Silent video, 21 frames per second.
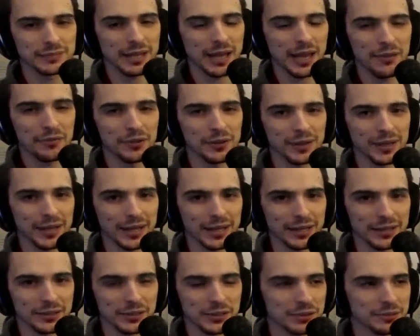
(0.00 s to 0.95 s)
I feel like I
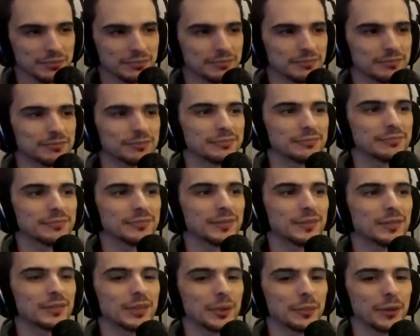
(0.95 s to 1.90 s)
can just
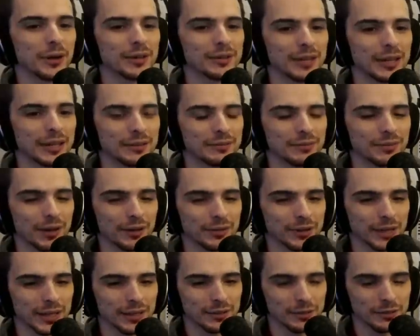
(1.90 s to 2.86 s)
summarize that in five
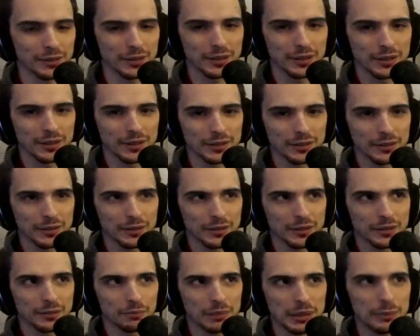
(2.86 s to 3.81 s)
seconds
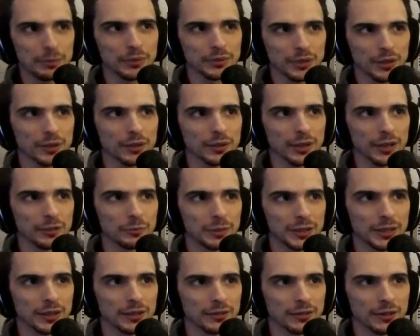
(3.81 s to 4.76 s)
people tunnel less
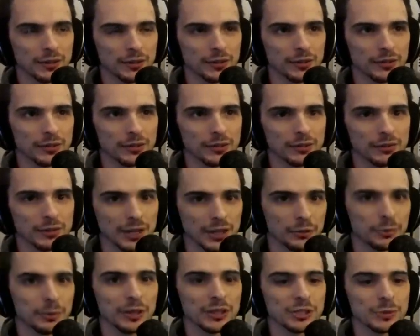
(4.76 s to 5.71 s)
because there's
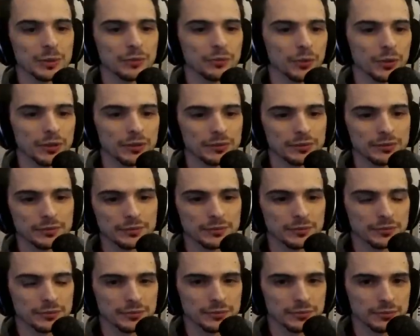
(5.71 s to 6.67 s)
less punishment for it
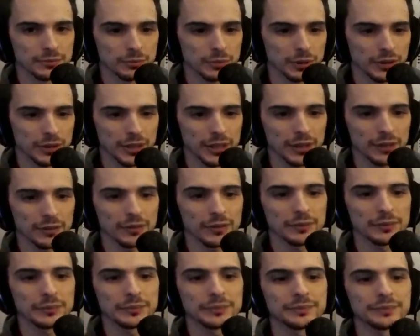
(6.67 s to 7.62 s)
with DS.
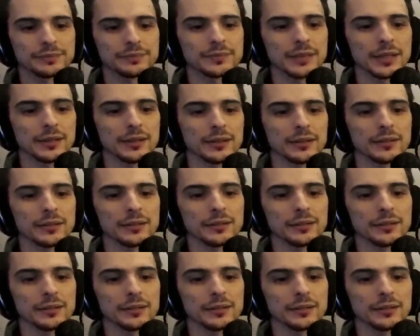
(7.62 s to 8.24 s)
That's it.